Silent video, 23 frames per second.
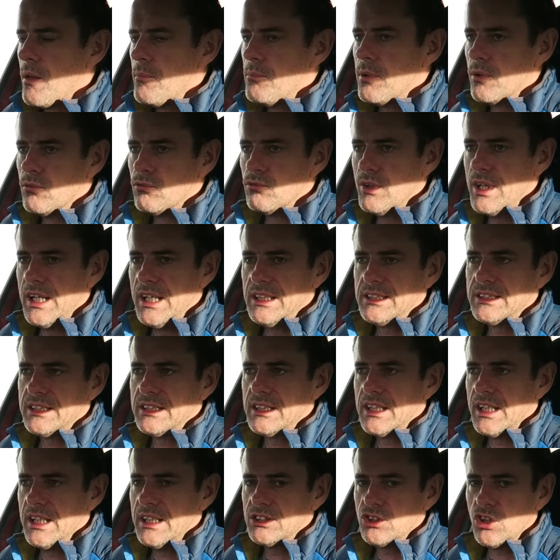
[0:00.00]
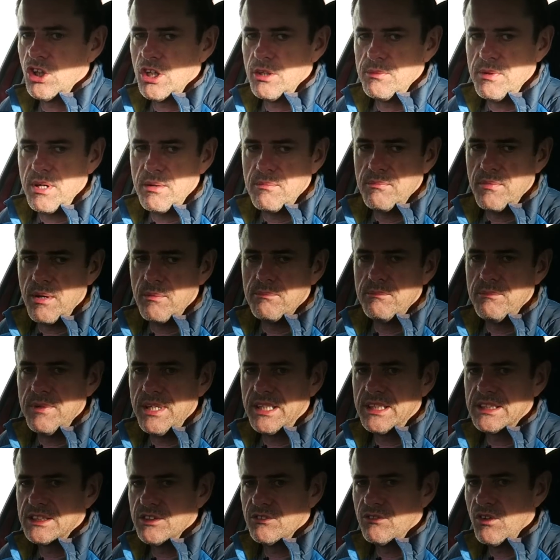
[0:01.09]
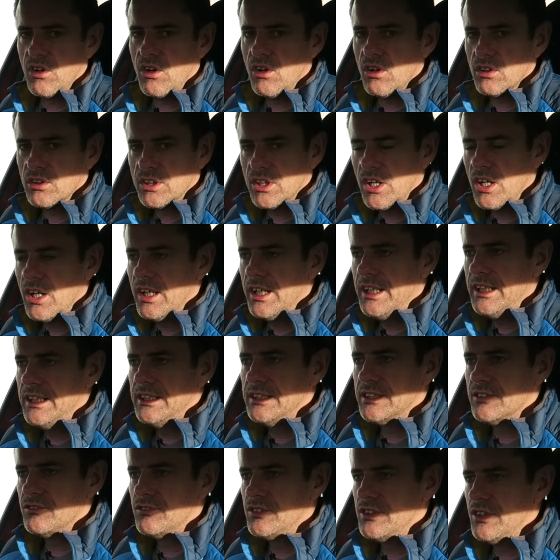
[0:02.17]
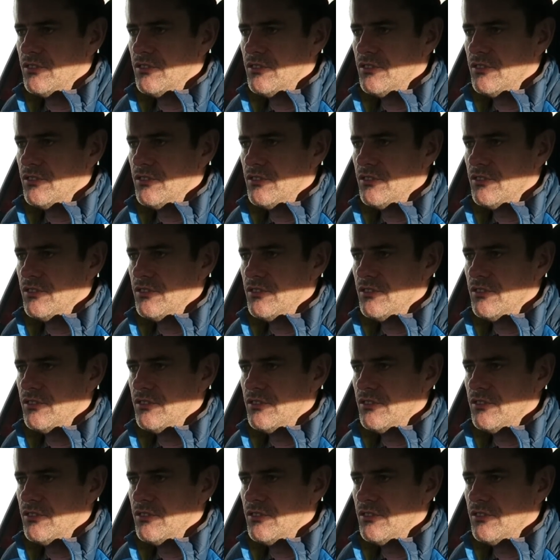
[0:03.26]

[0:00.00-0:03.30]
But realistically, it's going to be a mix of all kinds of